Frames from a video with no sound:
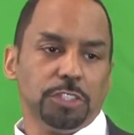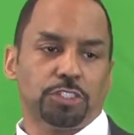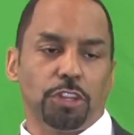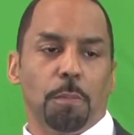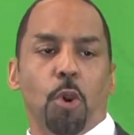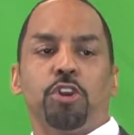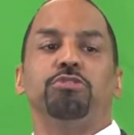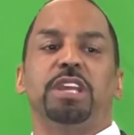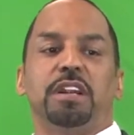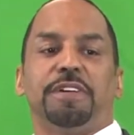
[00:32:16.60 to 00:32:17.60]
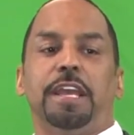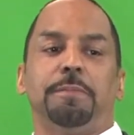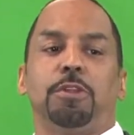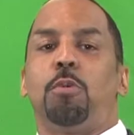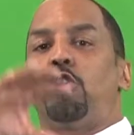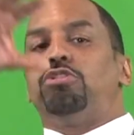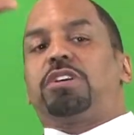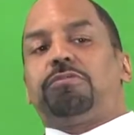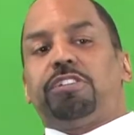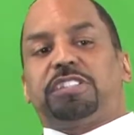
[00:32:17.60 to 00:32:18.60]
So the more you get of him, the more you
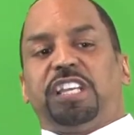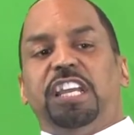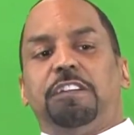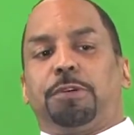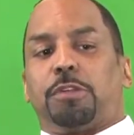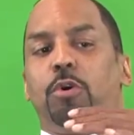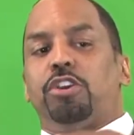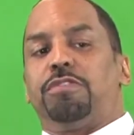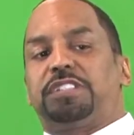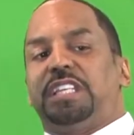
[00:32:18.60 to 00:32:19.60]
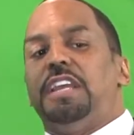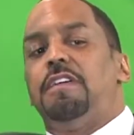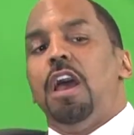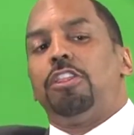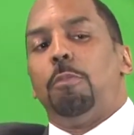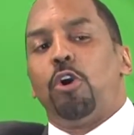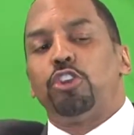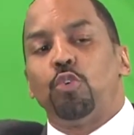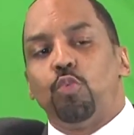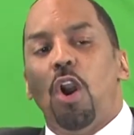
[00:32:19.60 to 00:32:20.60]
can receive. But the more you receive, the more
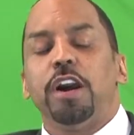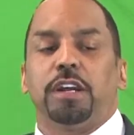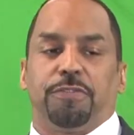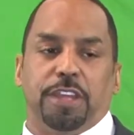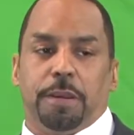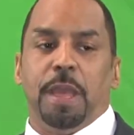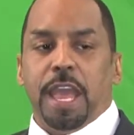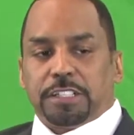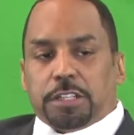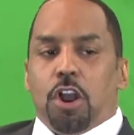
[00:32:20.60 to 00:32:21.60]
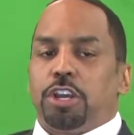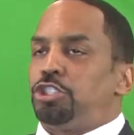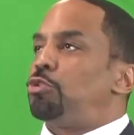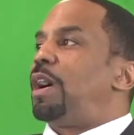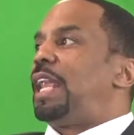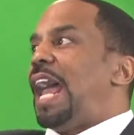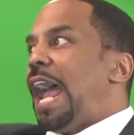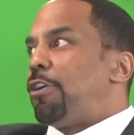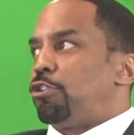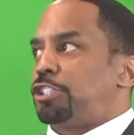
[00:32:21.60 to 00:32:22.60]
you want of him. As long as you
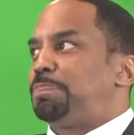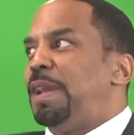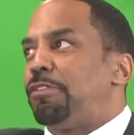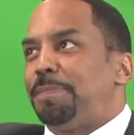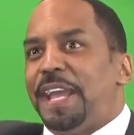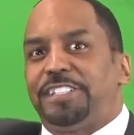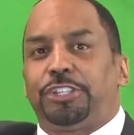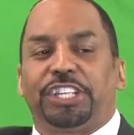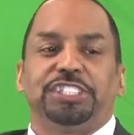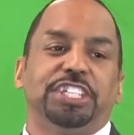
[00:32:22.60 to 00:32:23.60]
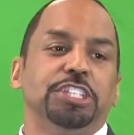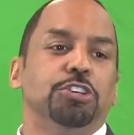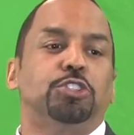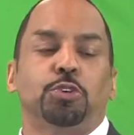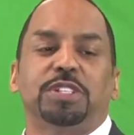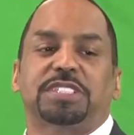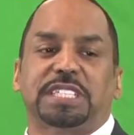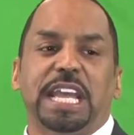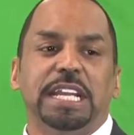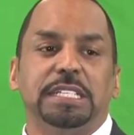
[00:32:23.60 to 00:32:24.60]
allow your spirit man to continue to
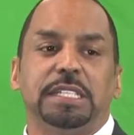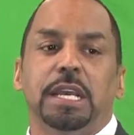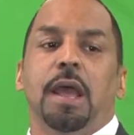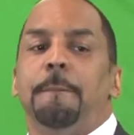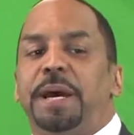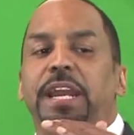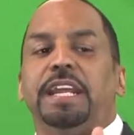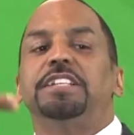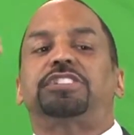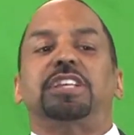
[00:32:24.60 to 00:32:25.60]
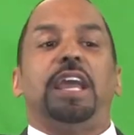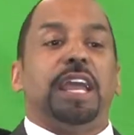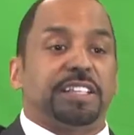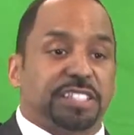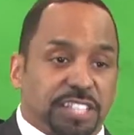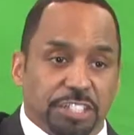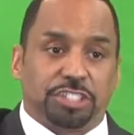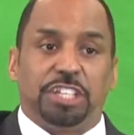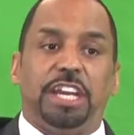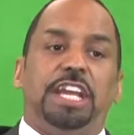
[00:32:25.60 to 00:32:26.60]
ascend. But at each
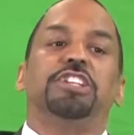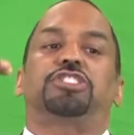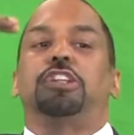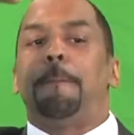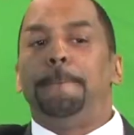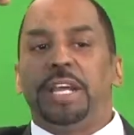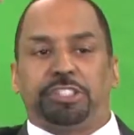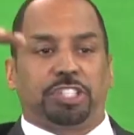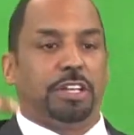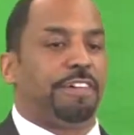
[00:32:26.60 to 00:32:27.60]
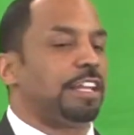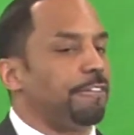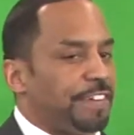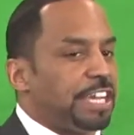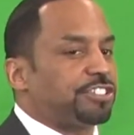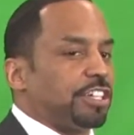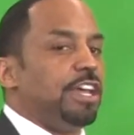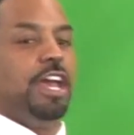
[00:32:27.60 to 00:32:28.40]
ascension, at each dimension of elevation,